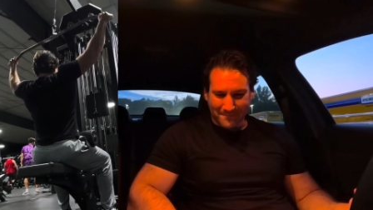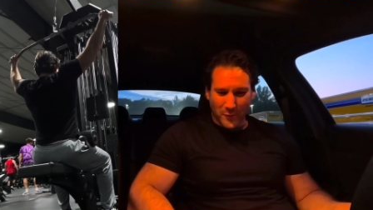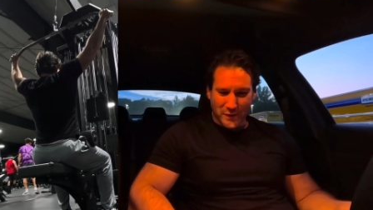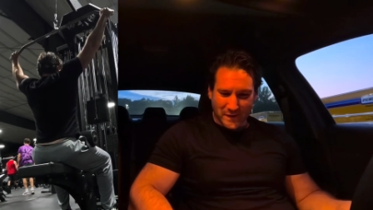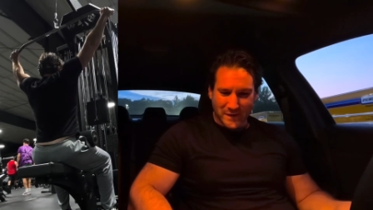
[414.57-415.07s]

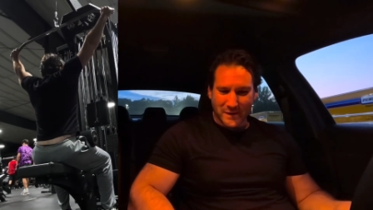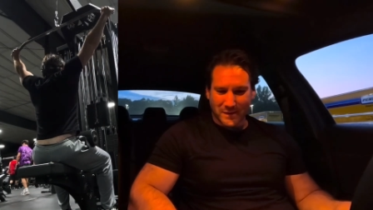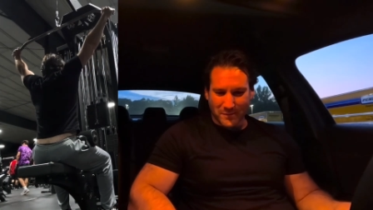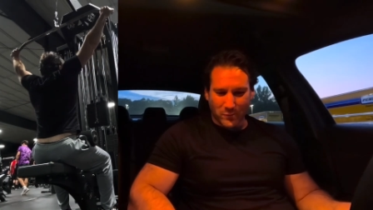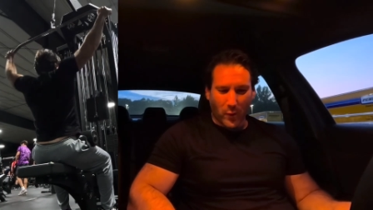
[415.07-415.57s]
which
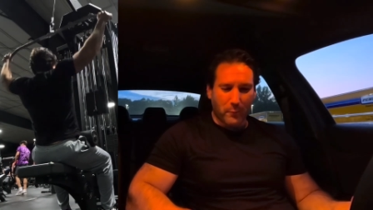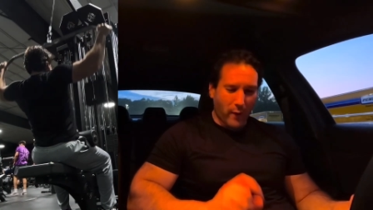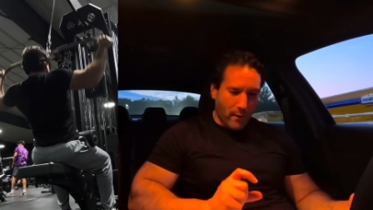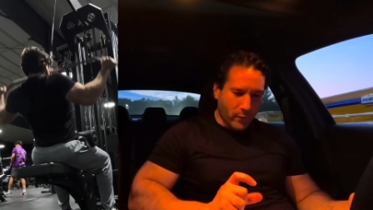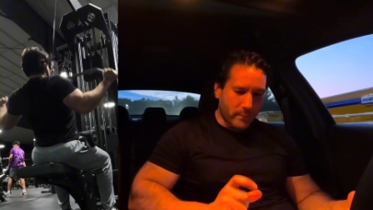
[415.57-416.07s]
would
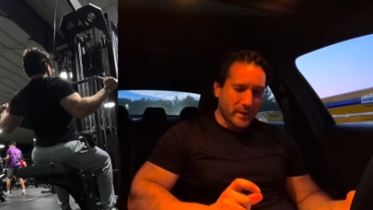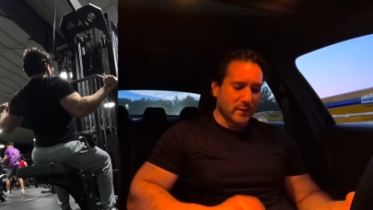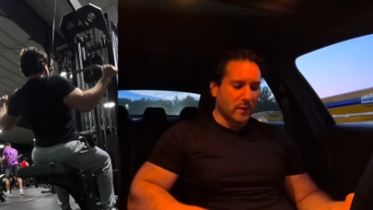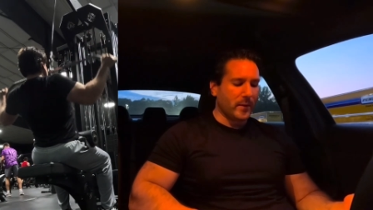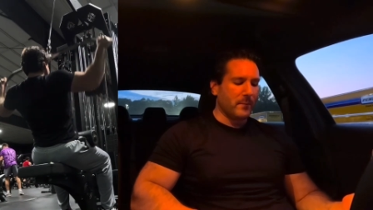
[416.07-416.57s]
probably be a
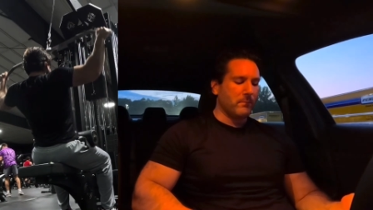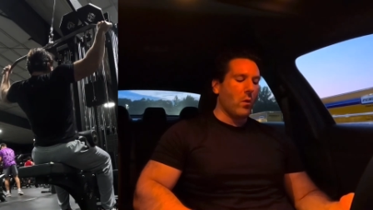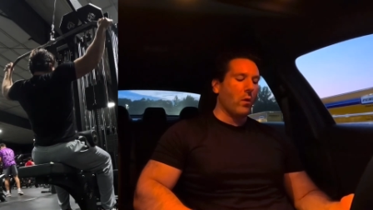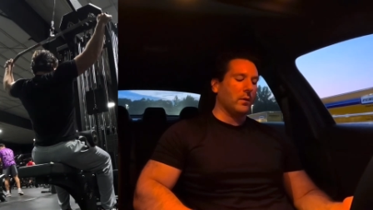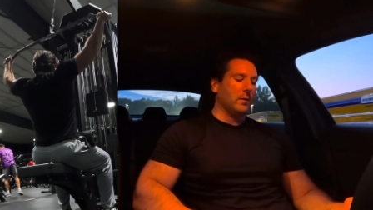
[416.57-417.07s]
little bit
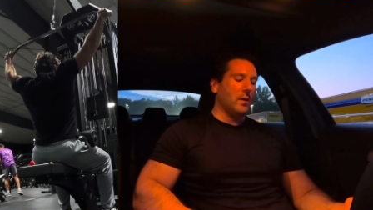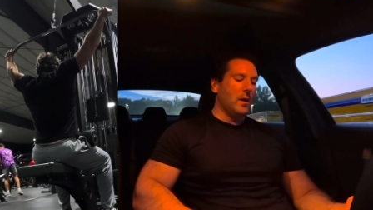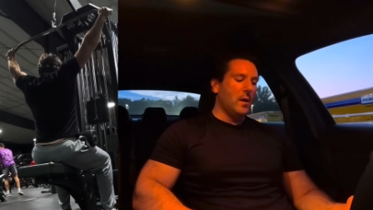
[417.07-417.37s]
more